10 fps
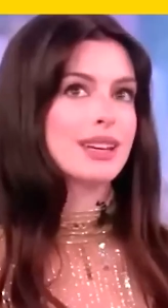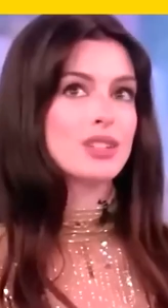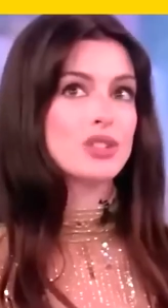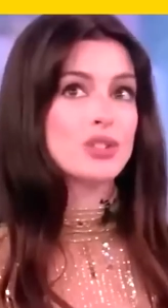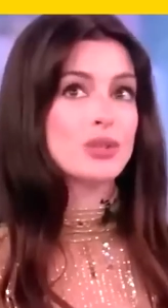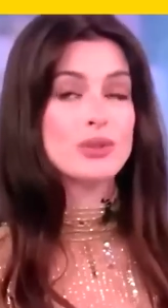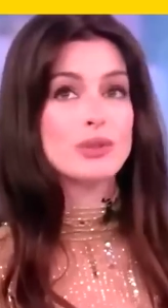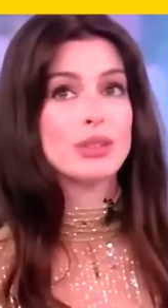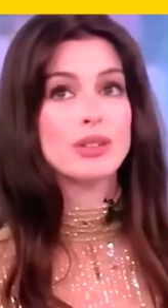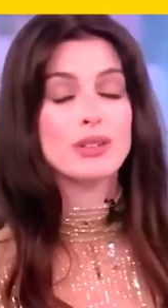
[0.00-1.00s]
choose and
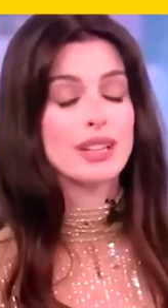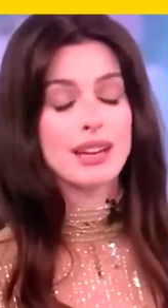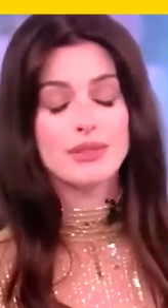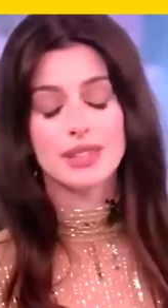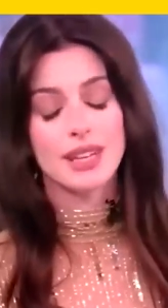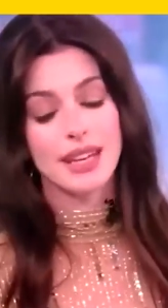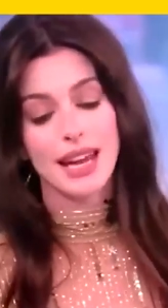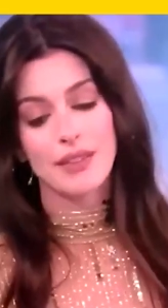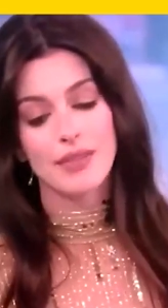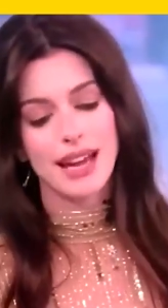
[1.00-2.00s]
build our lives and
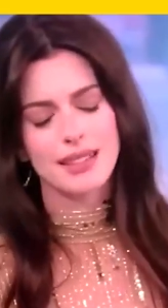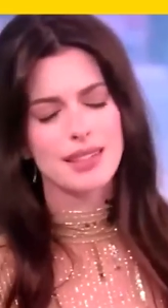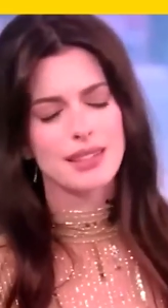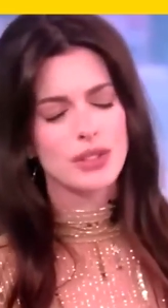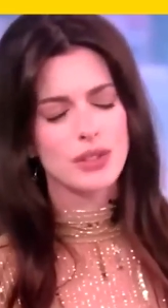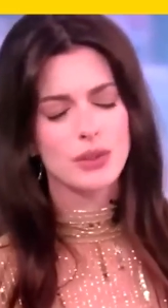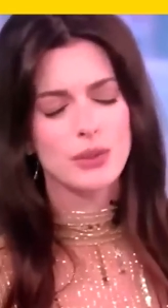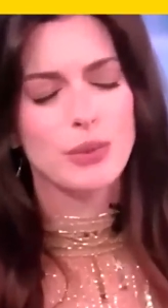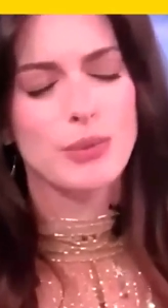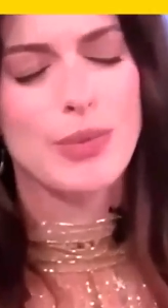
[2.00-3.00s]
have access to
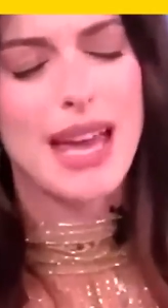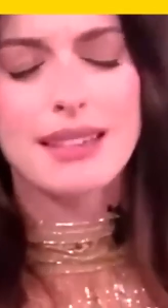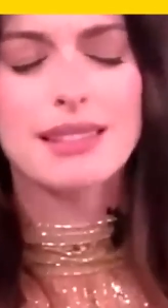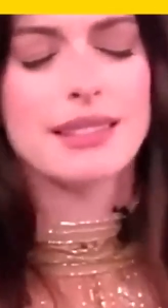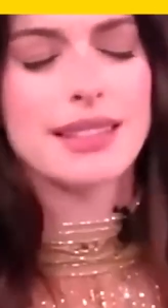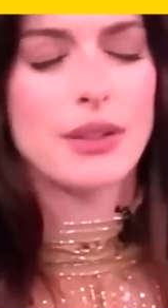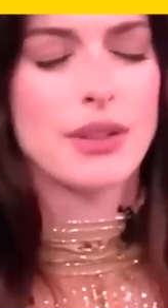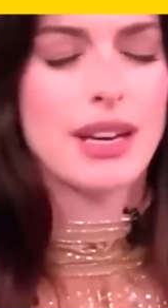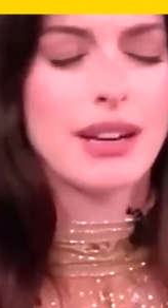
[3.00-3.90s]
excellent health care.